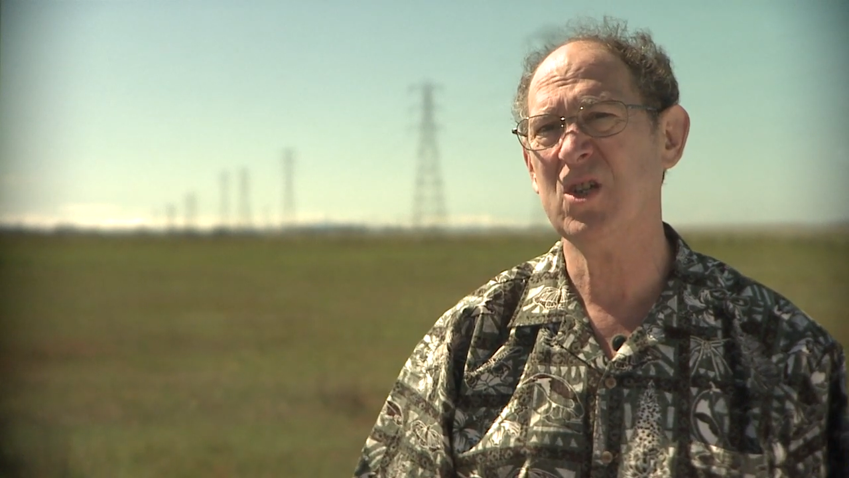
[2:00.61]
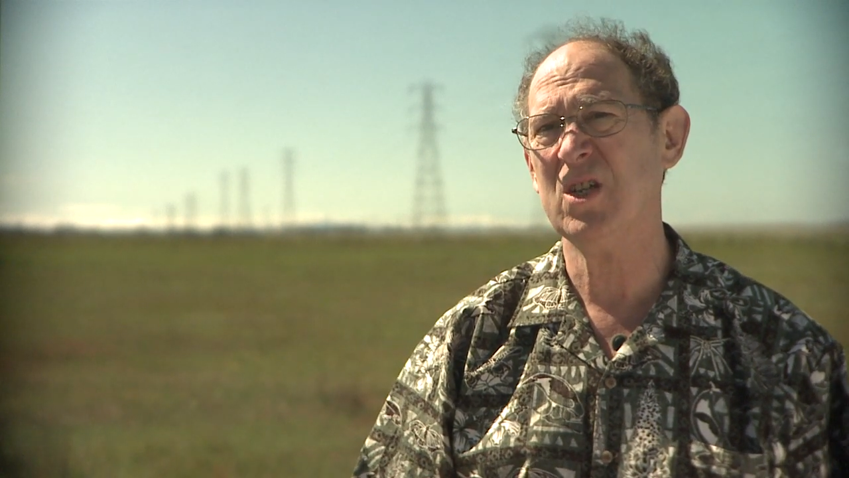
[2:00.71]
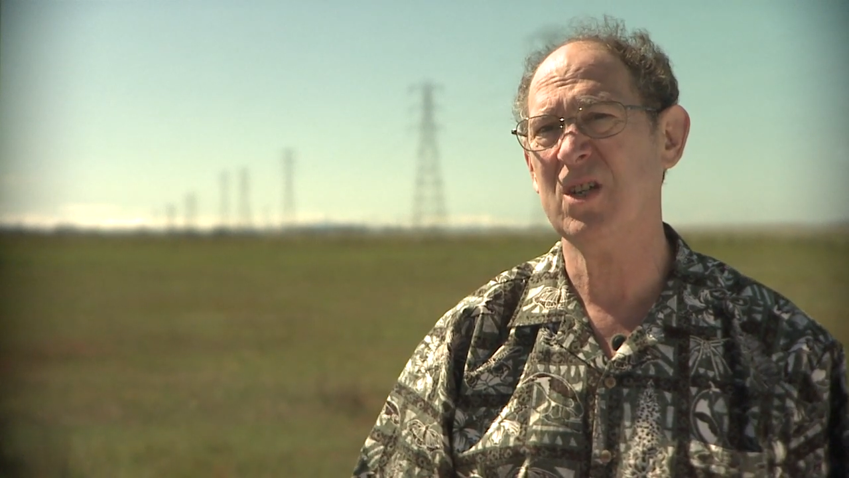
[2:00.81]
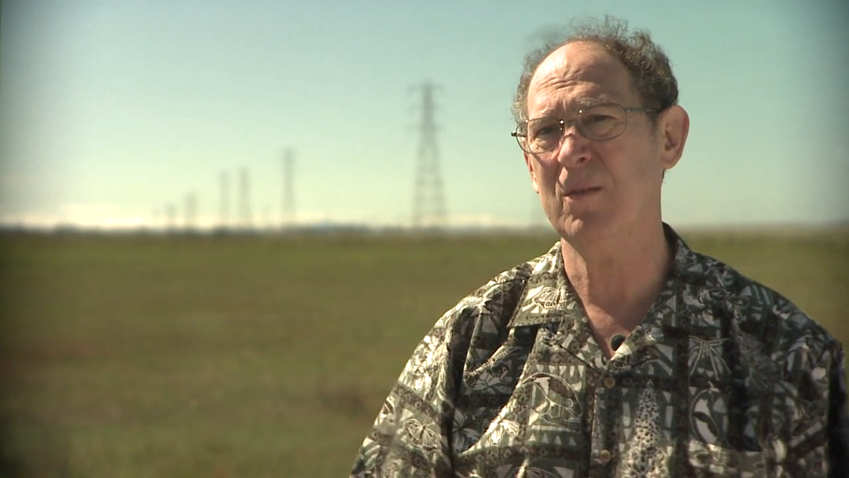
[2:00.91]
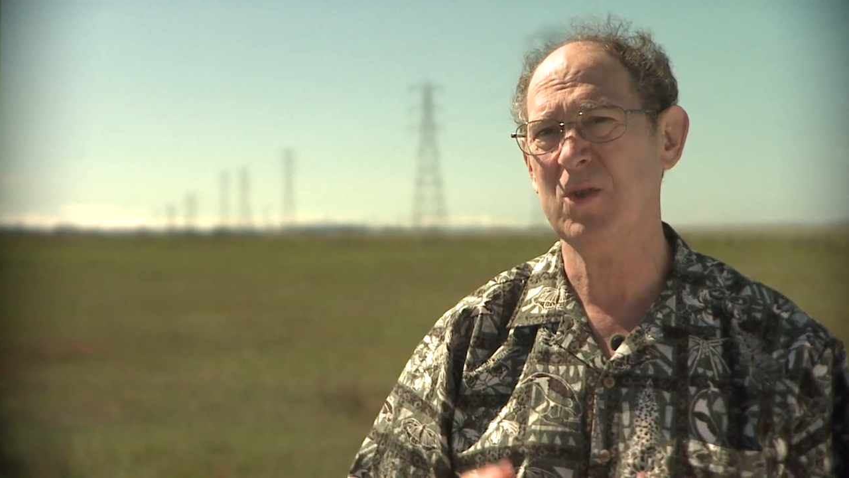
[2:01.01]

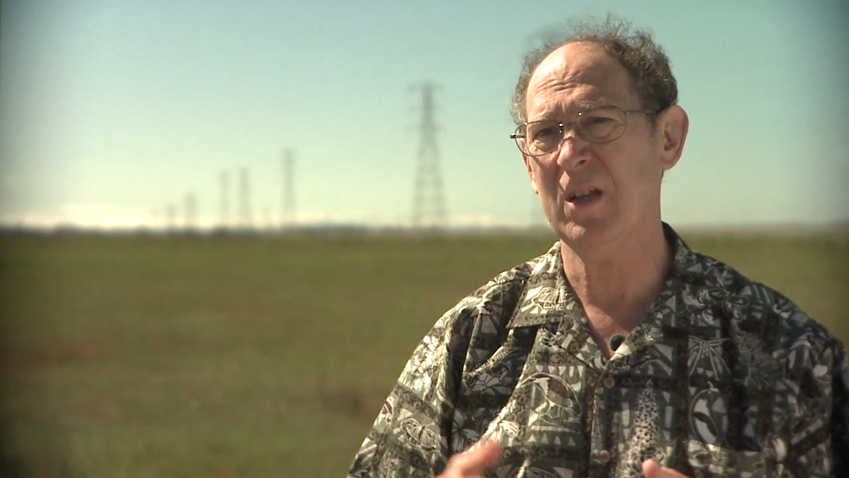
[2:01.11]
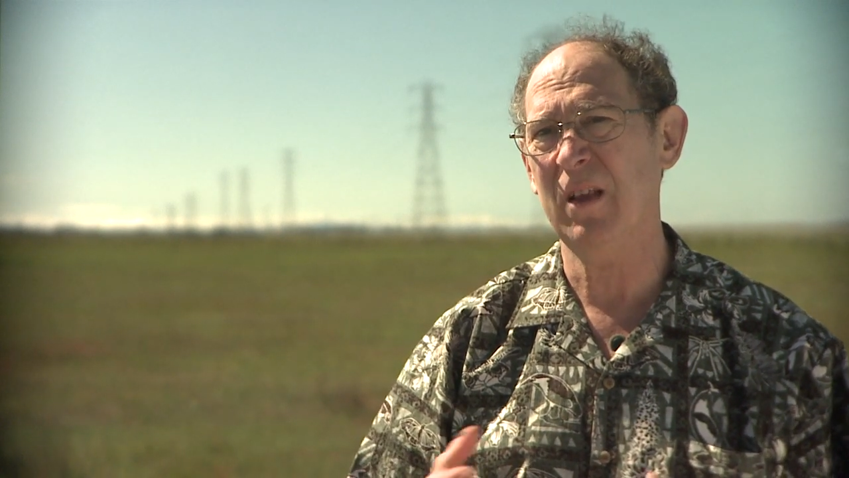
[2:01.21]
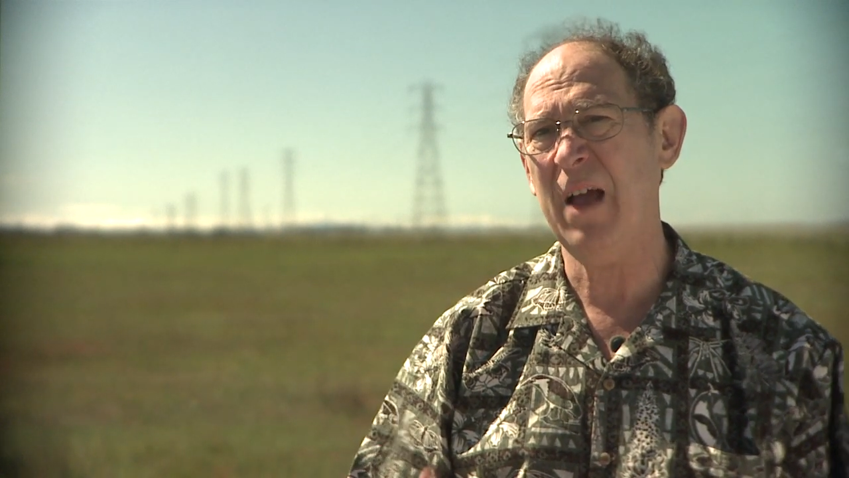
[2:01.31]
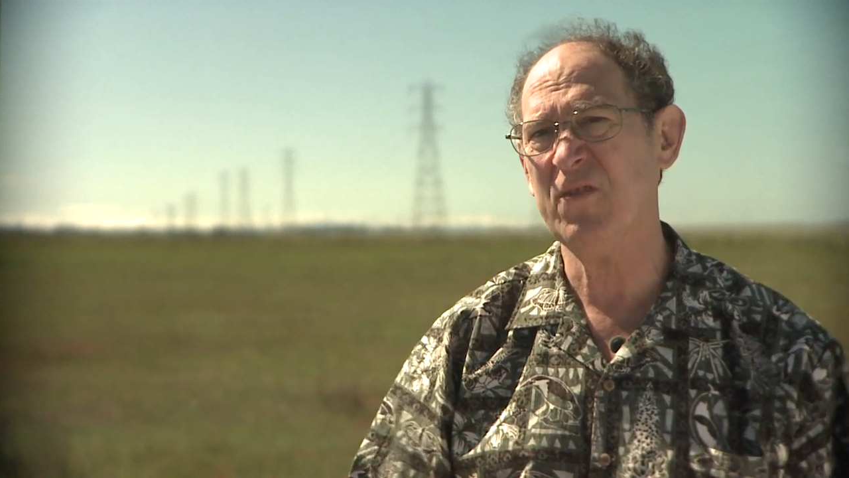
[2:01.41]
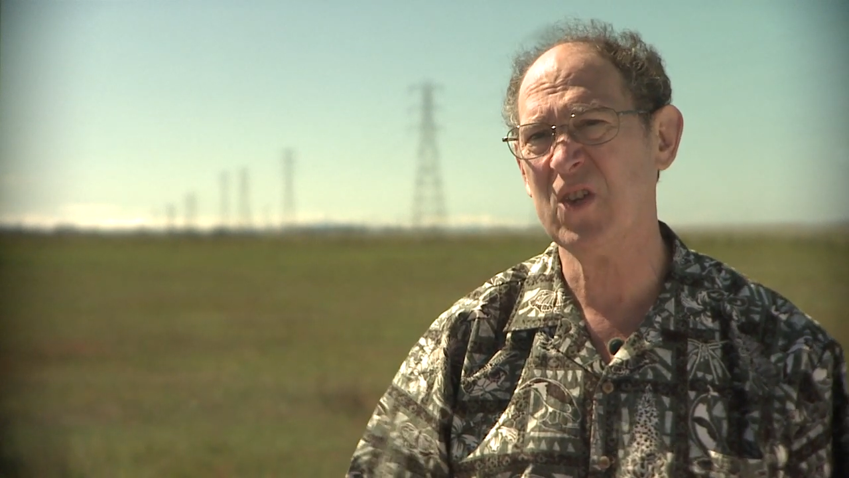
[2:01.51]
systems and
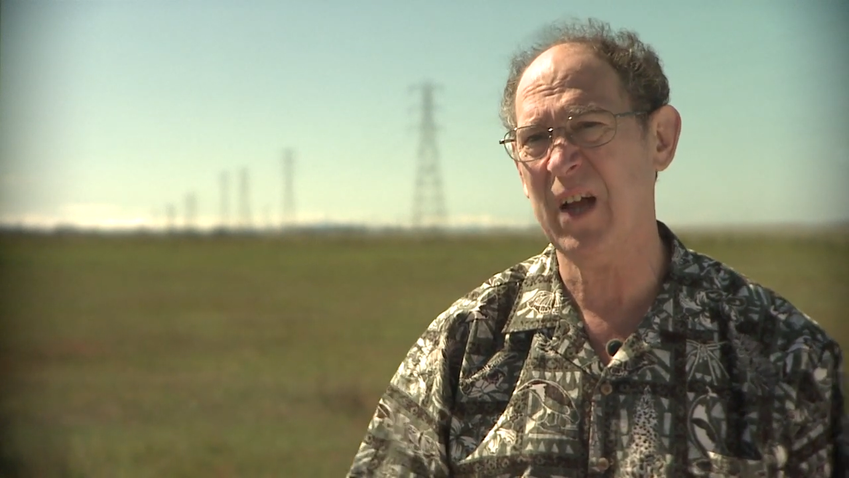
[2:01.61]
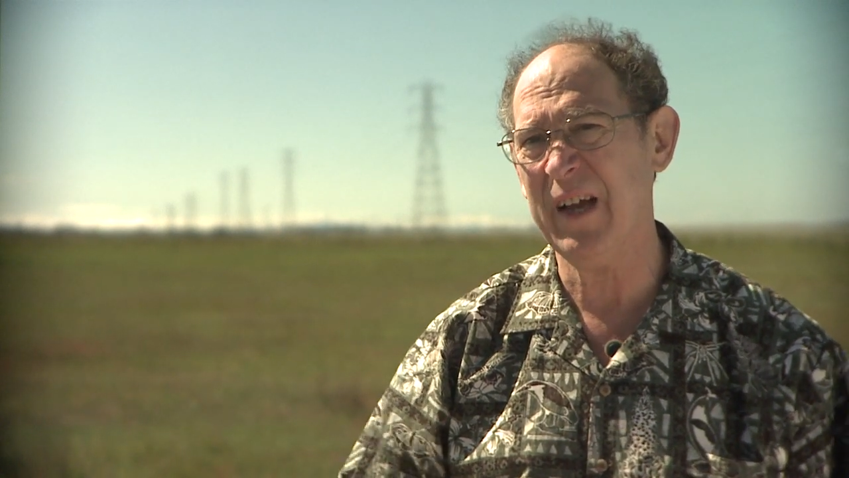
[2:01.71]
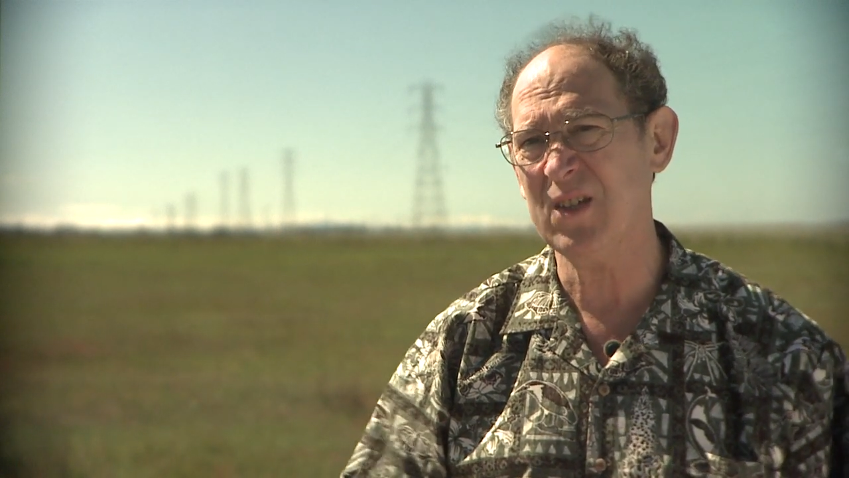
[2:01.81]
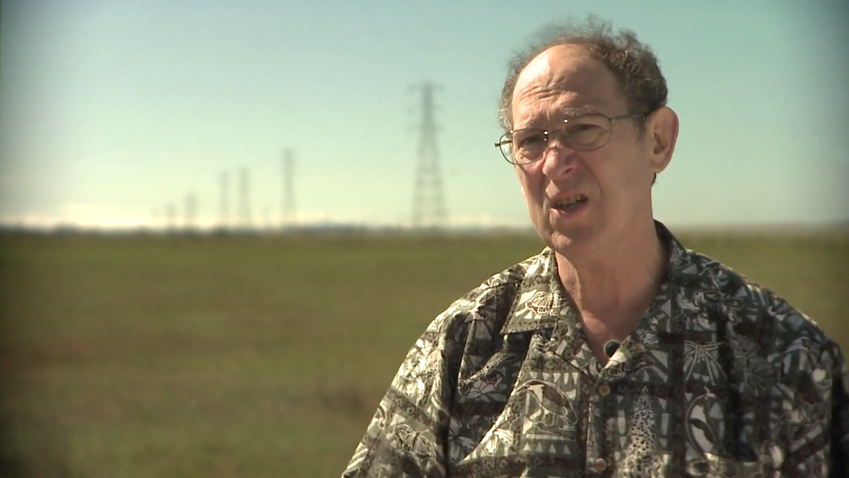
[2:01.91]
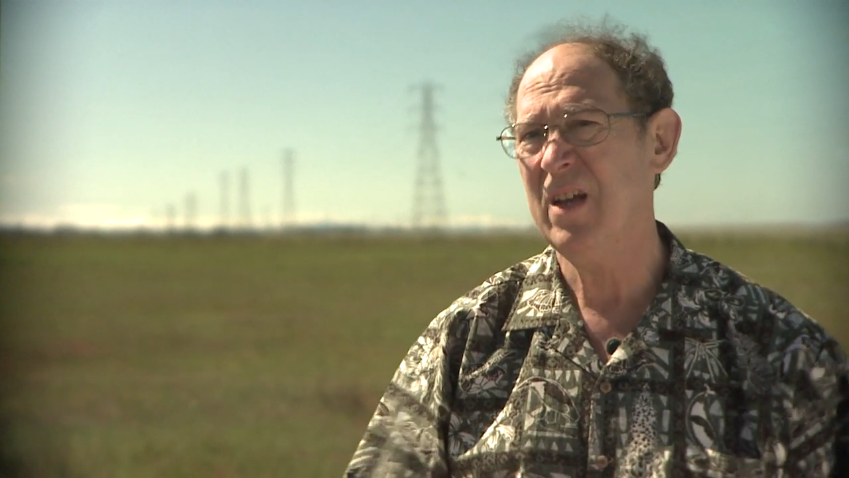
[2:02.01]

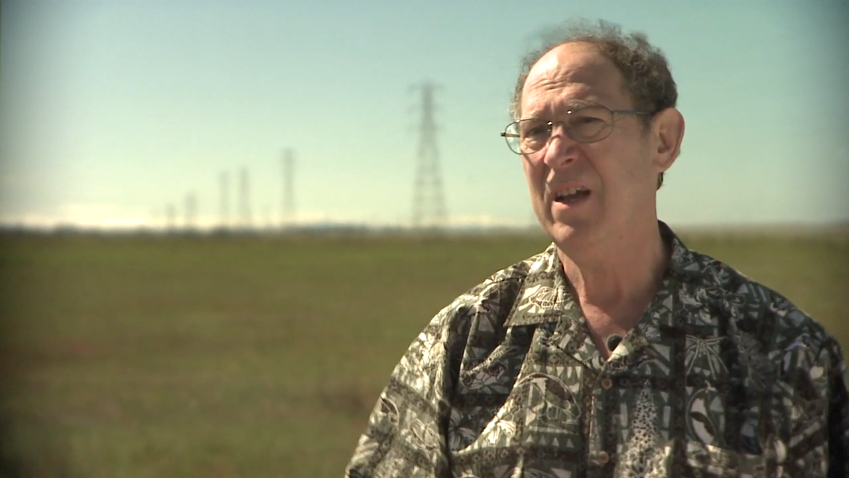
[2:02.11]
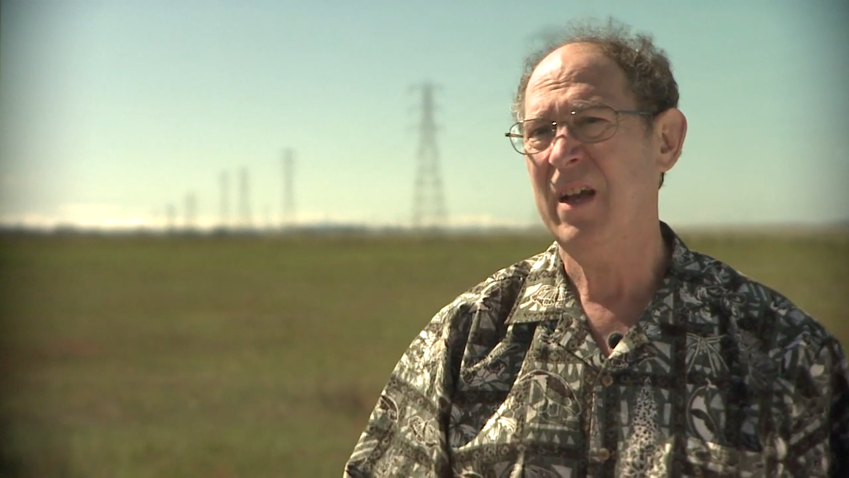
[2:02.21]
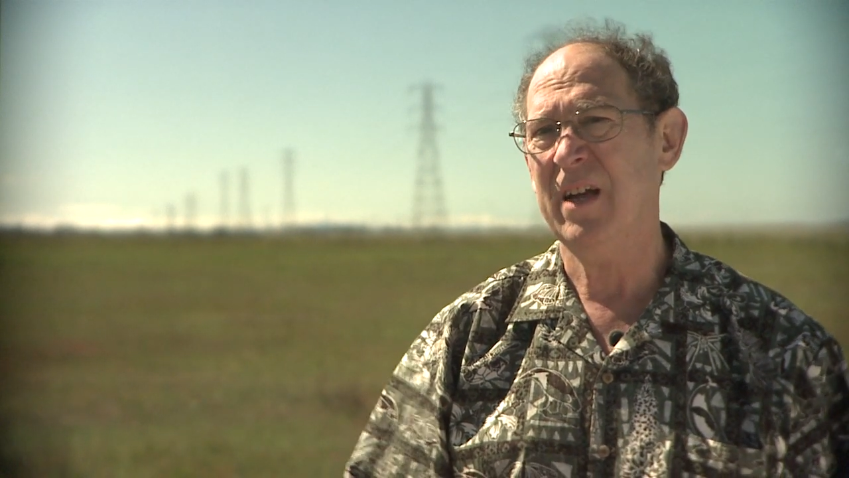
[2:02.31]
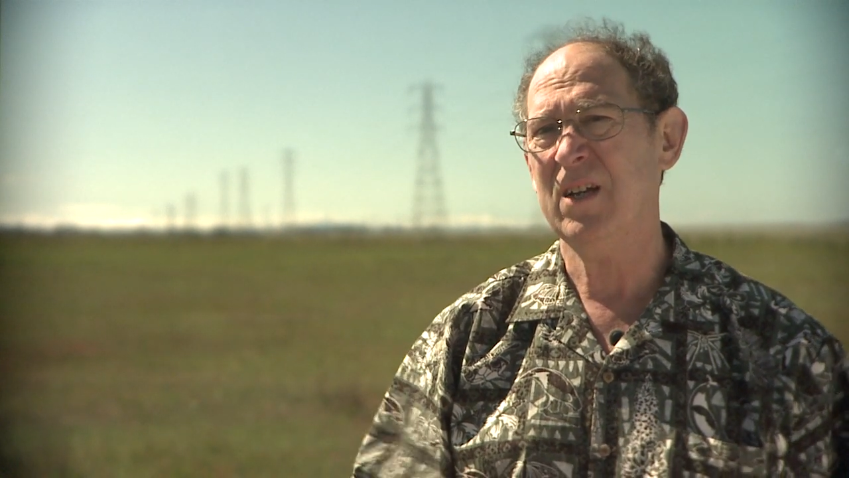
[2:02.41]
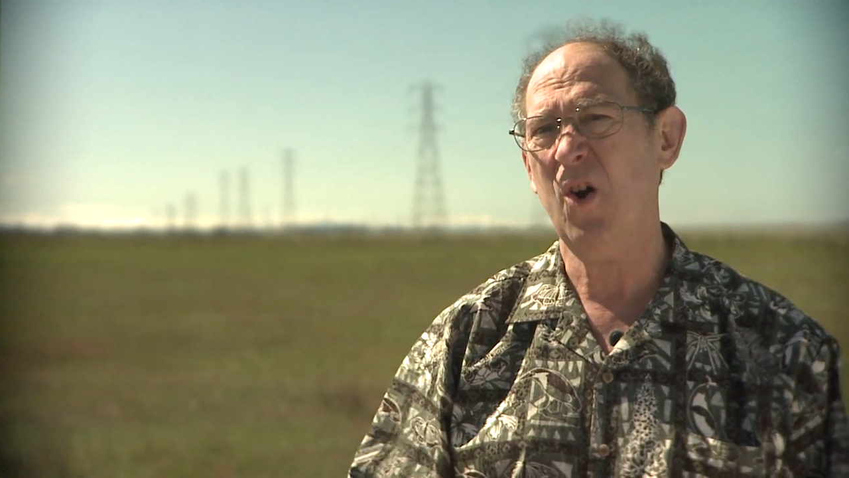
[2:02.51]
lifestyles. And